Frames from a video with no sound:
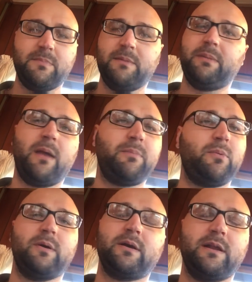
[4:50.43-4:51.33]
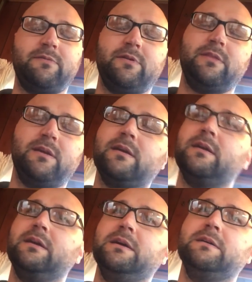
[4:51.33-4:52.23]
paperwork and everything,
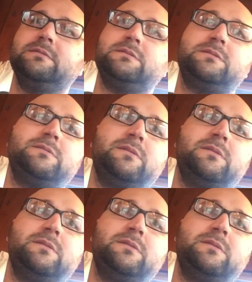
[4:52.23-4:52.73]
and